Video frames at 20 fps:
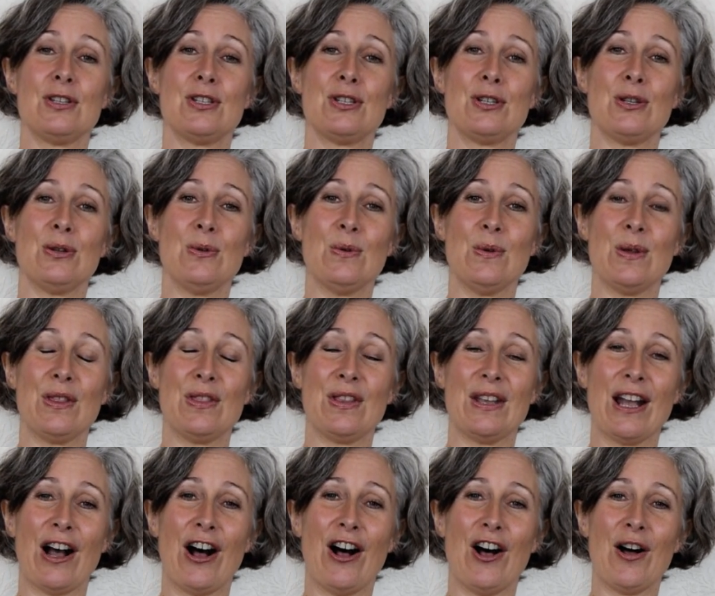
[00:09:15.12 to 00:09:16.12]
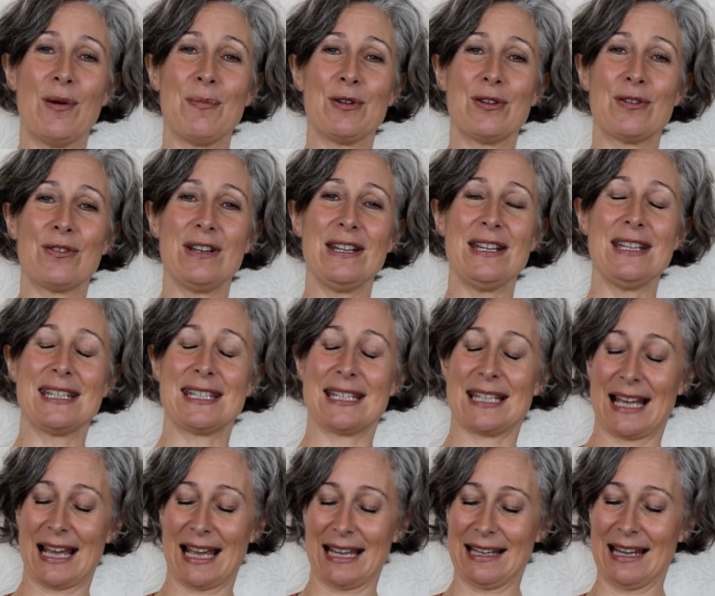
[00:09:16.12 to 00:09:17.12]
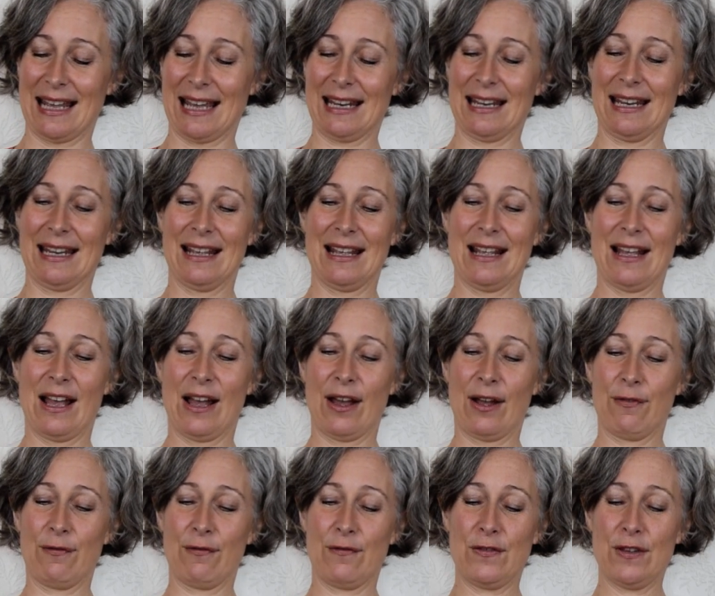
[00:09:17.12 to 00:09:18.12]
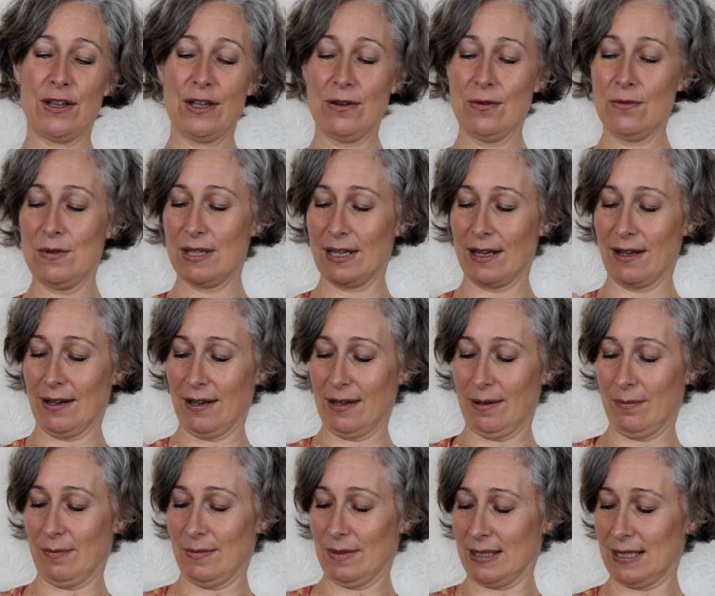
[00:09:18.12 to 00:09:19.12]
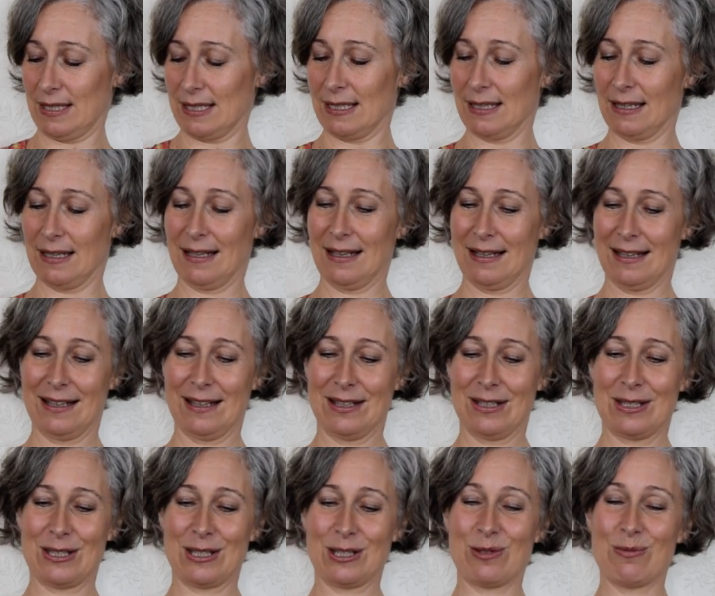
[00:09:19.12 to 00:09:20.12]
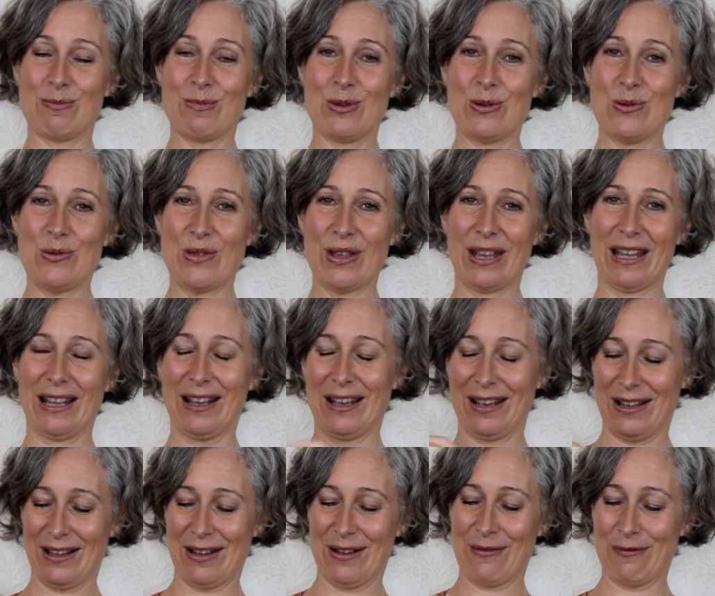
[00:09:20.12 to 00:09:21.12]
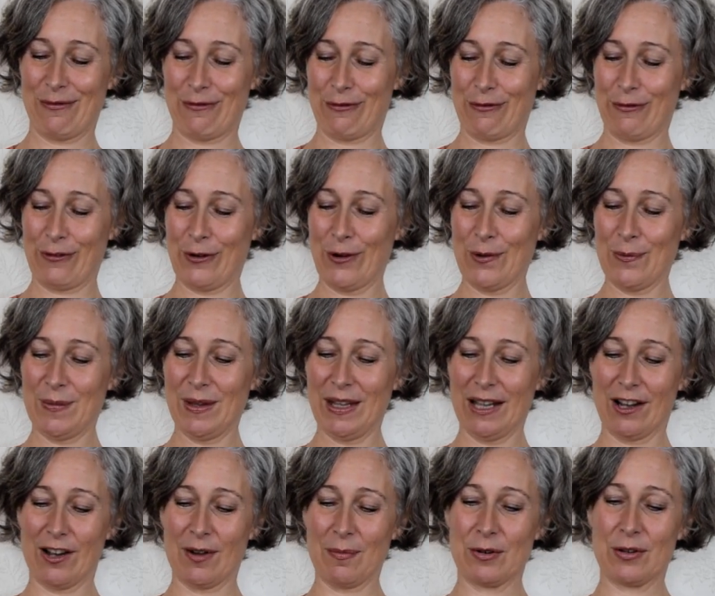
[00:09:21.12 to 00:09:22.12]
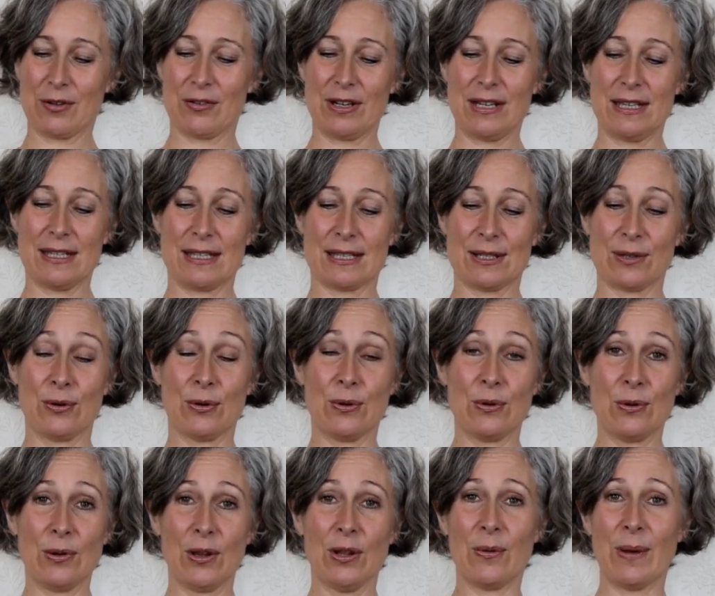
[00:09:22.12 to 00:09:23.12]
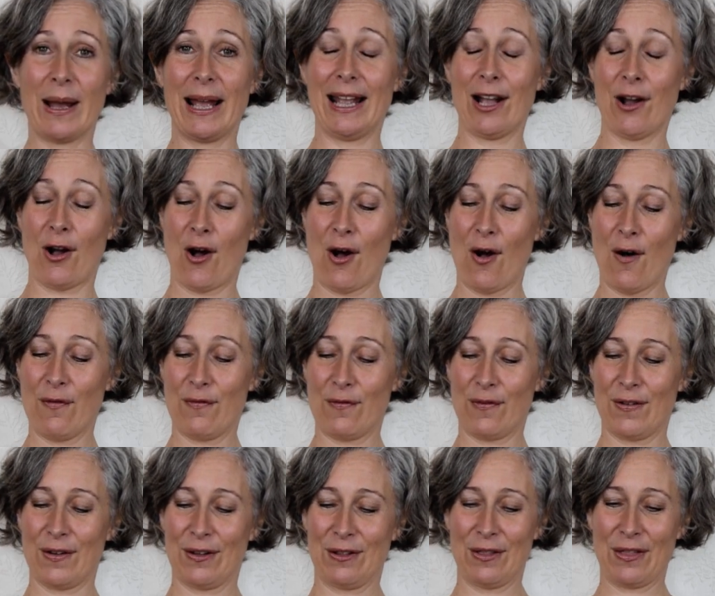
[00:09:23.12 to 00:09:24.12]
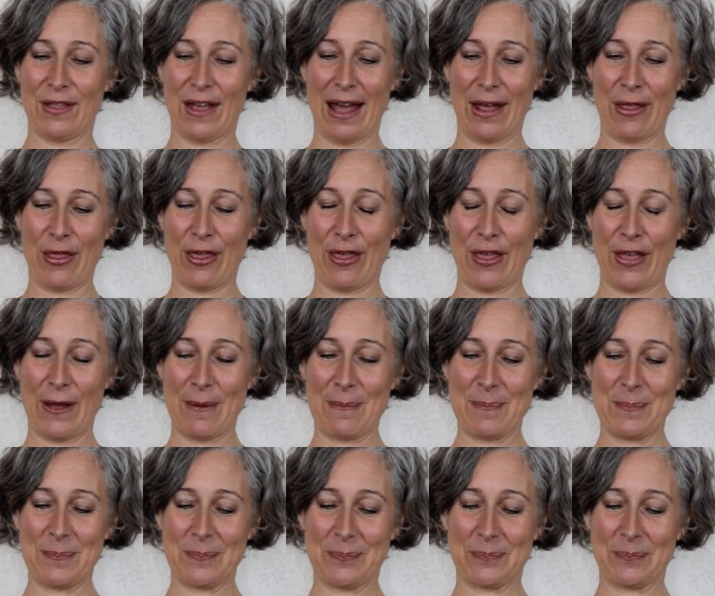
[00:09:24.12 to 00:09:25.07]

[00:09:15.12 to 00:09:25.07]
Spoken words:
to the arm crease, and then a few times smoothing from the arm crease all the way off that thumb.